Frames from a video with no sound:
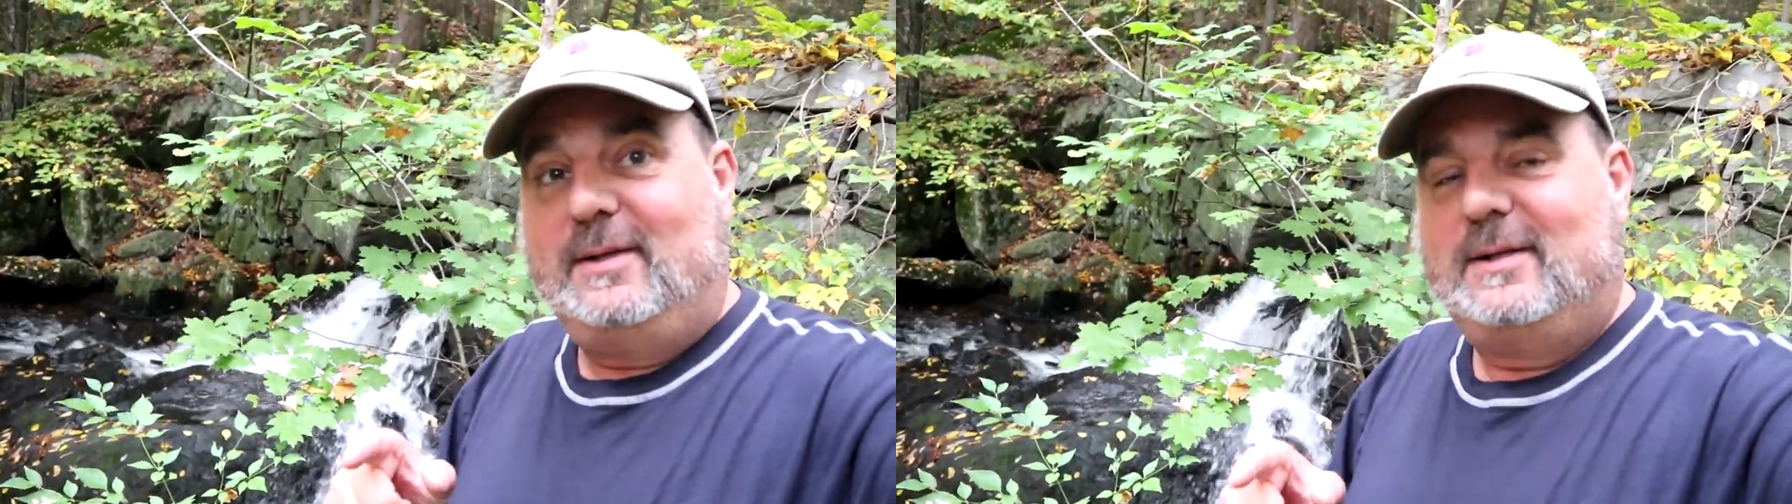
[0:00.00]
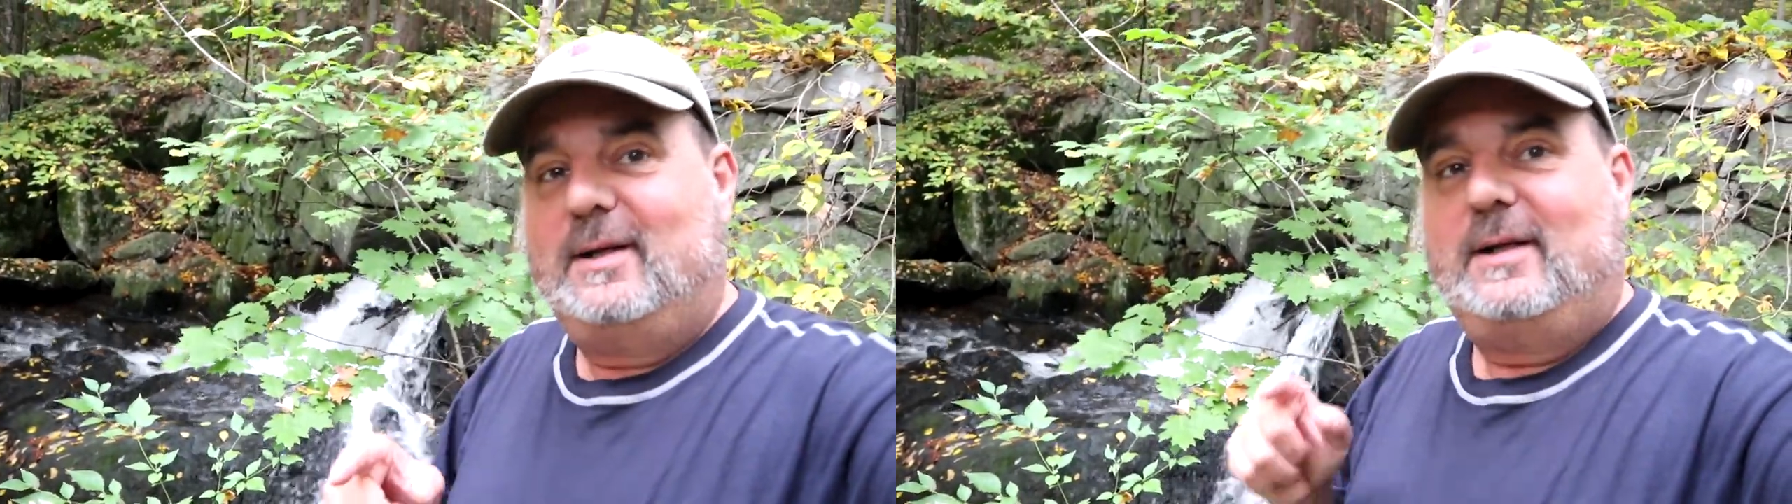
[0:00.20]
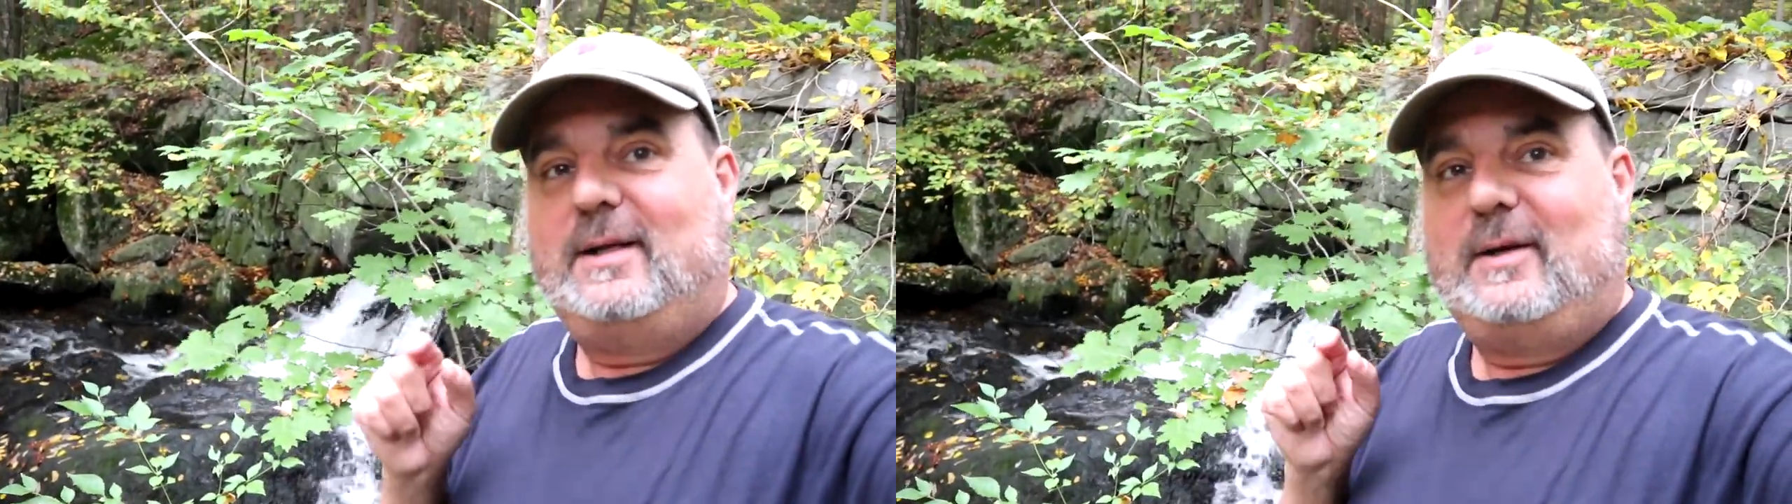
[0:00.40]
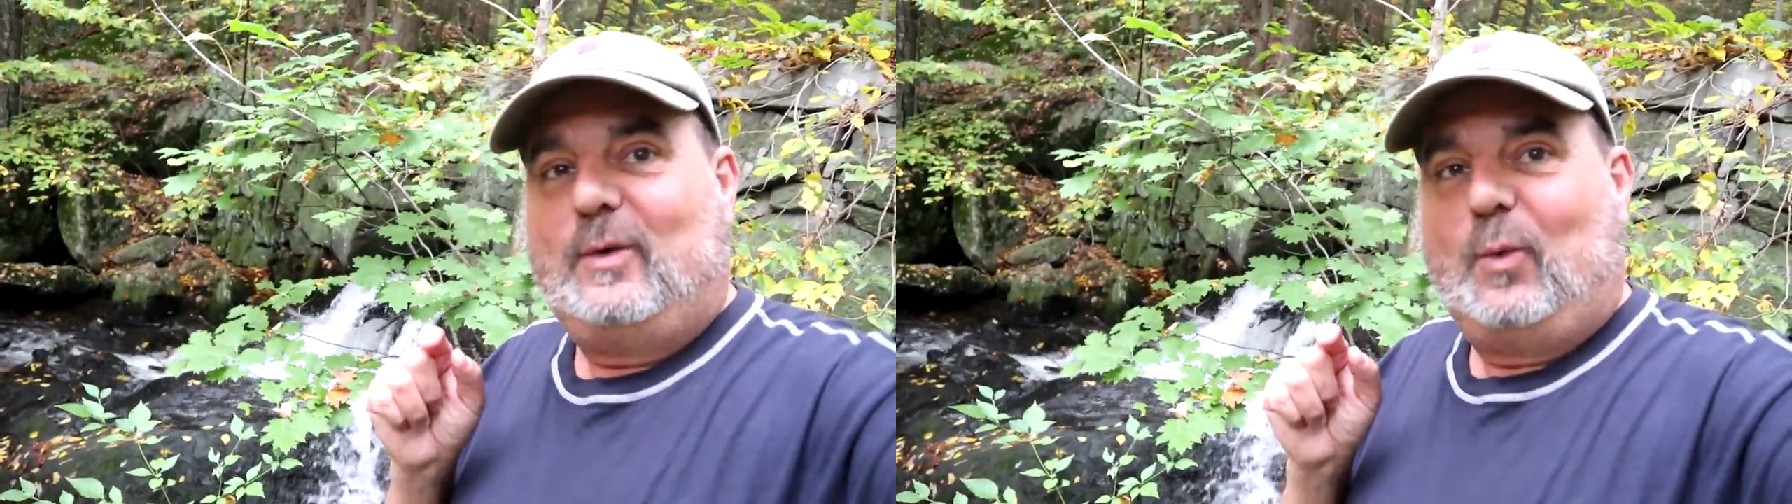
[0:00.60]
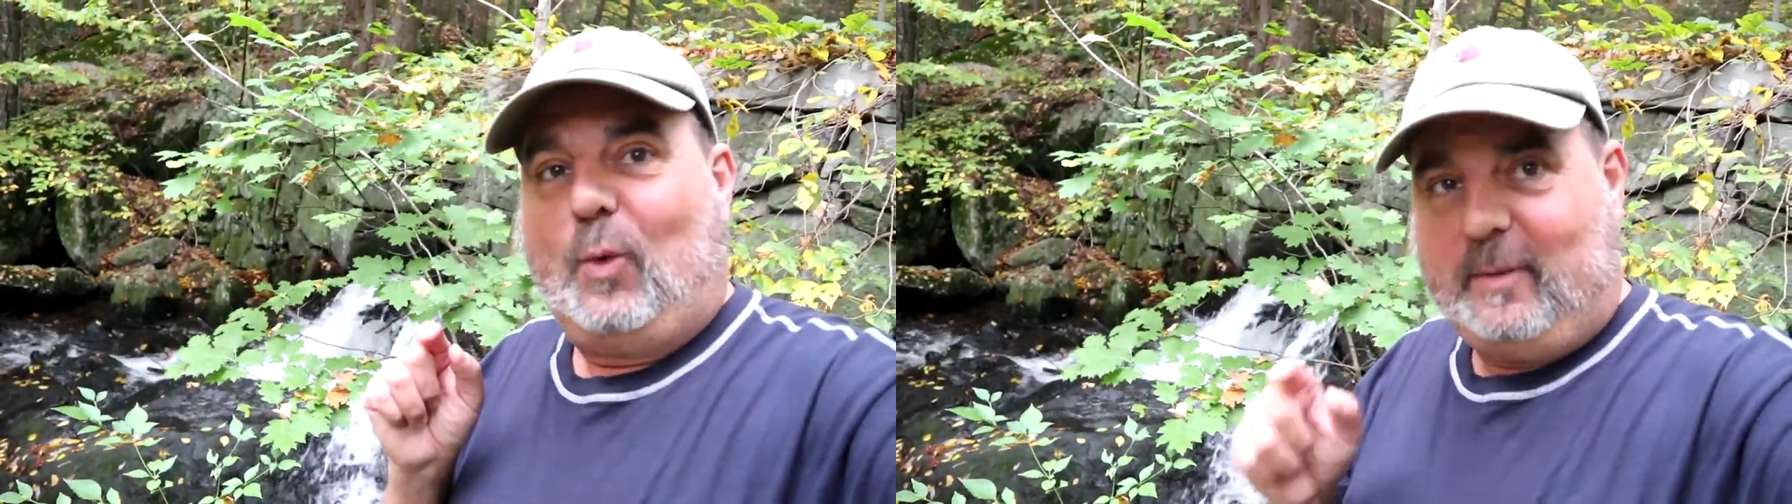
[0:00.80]

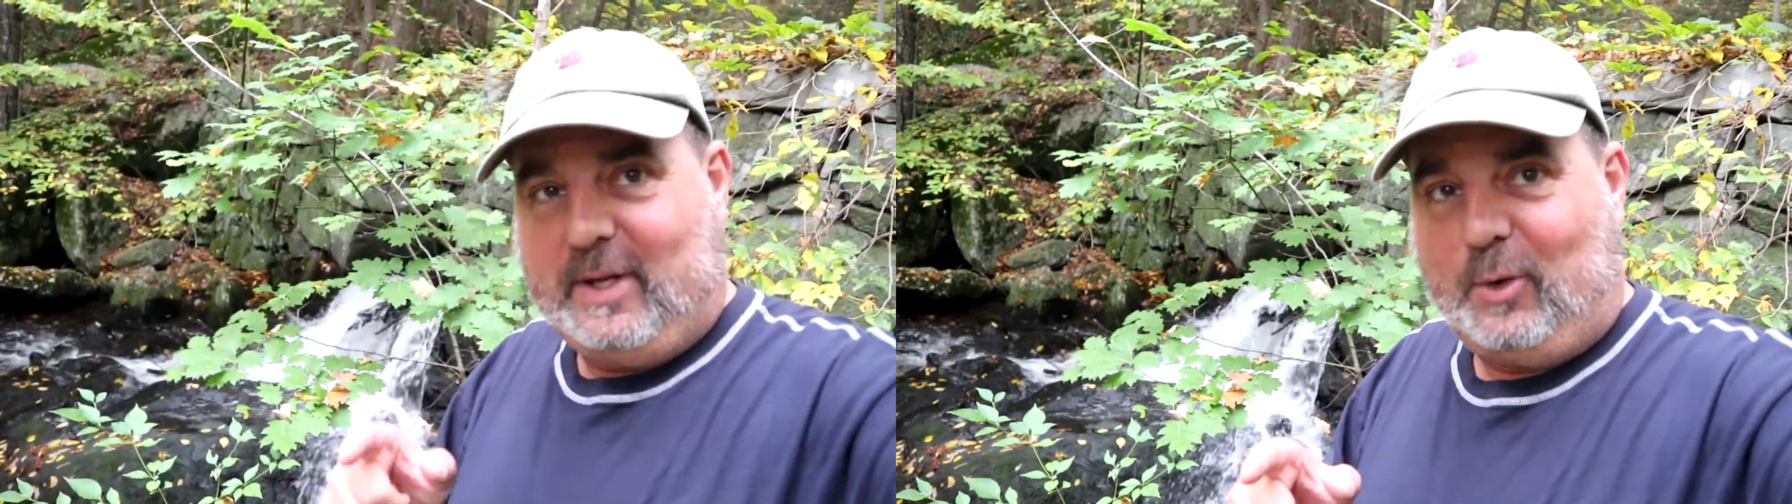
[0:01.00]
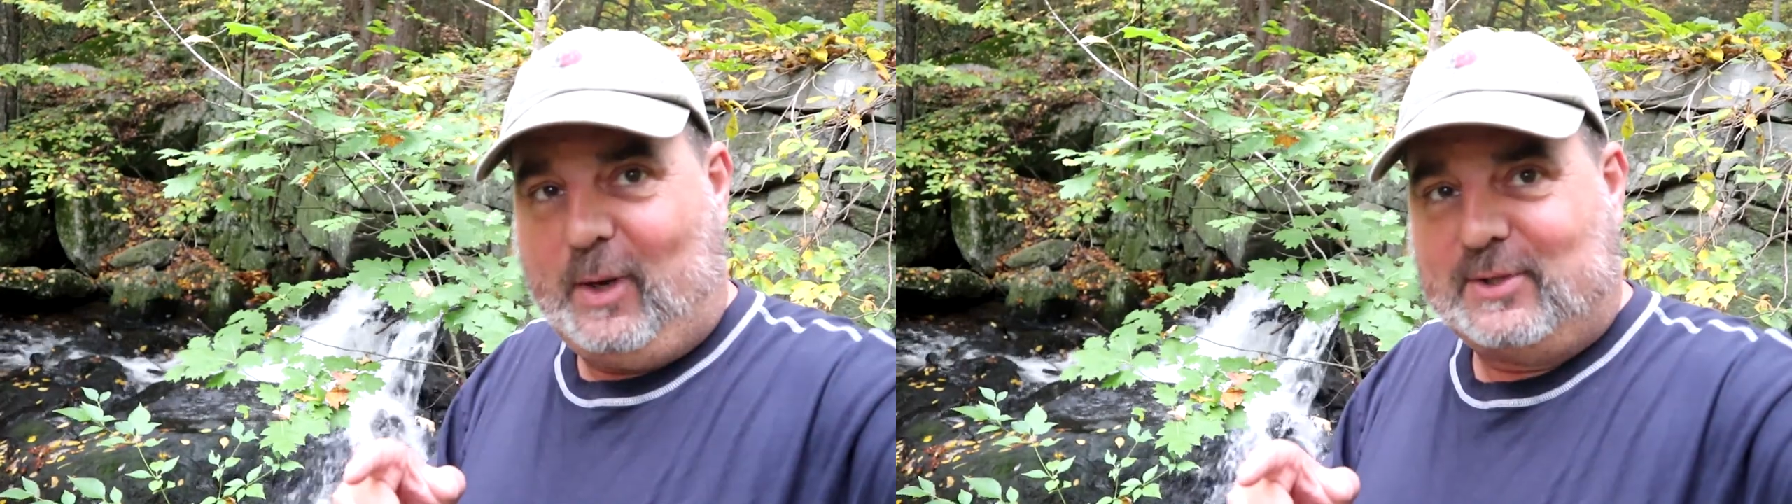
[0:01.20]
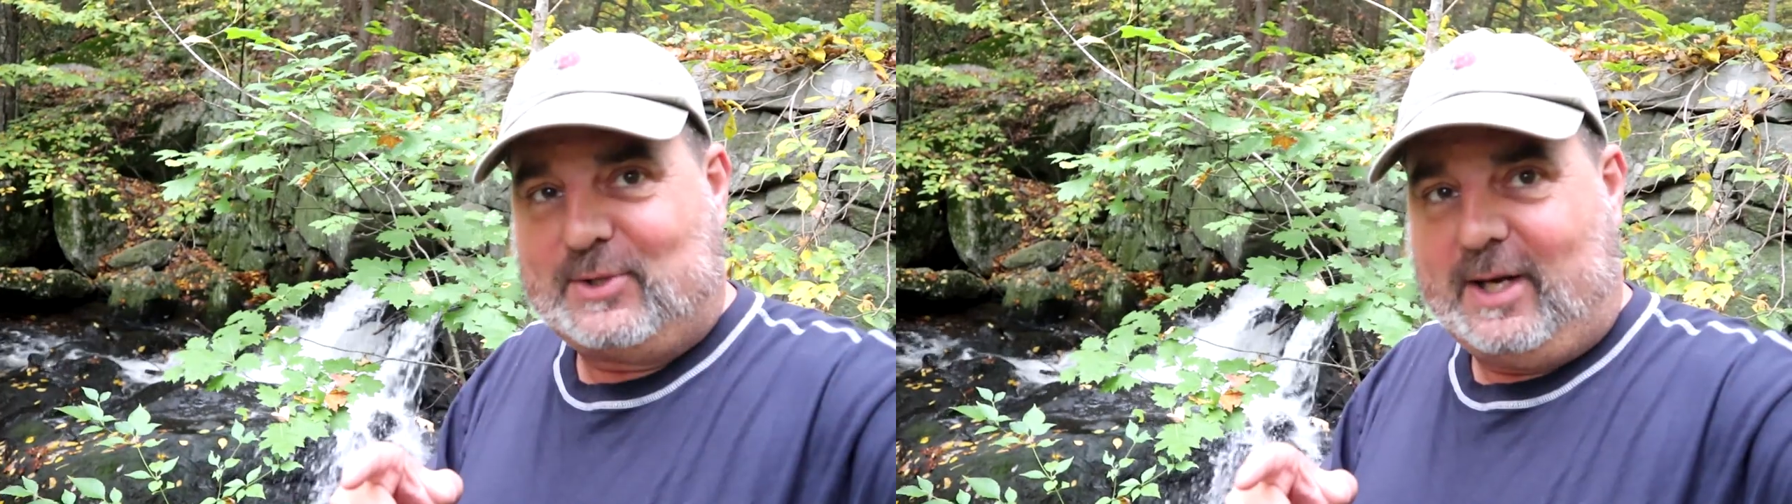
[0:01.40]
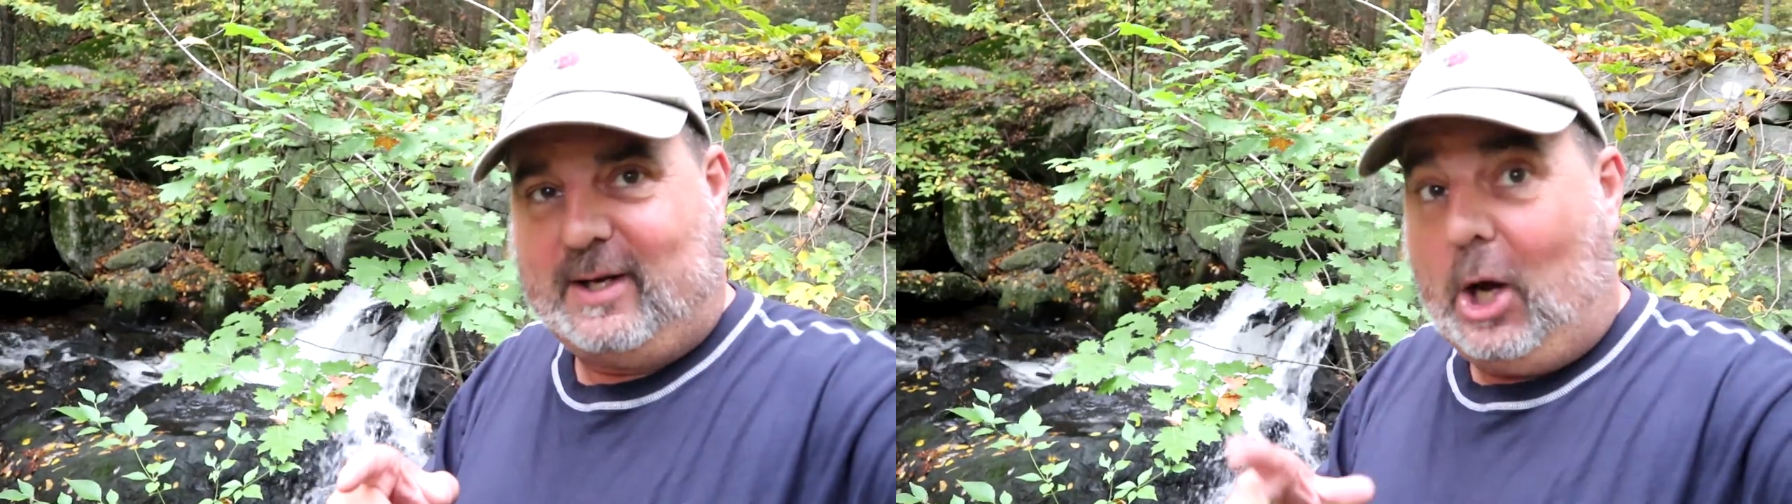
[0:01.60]
1 Minute Wednesday